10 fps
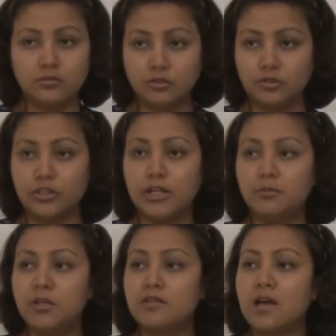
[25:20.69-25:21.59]
So, that
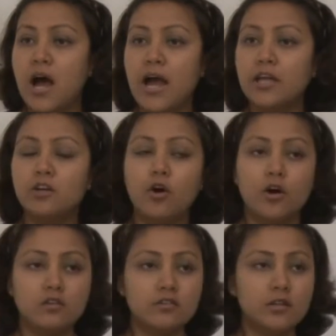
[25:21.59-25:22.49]
means high
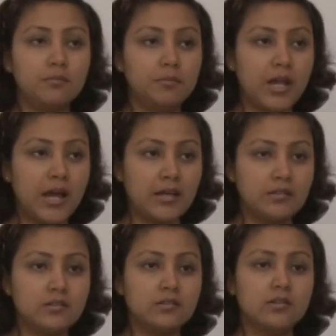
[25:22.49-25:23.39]
cost
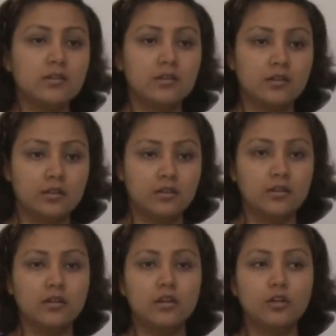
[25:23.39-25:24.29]
implies
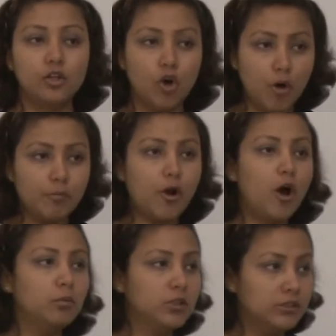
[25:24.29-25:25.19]
low
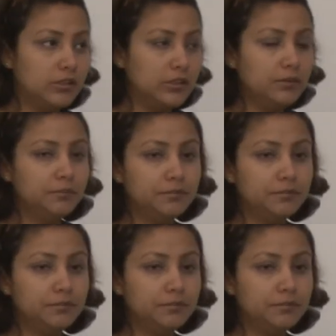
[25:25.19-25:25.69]
probability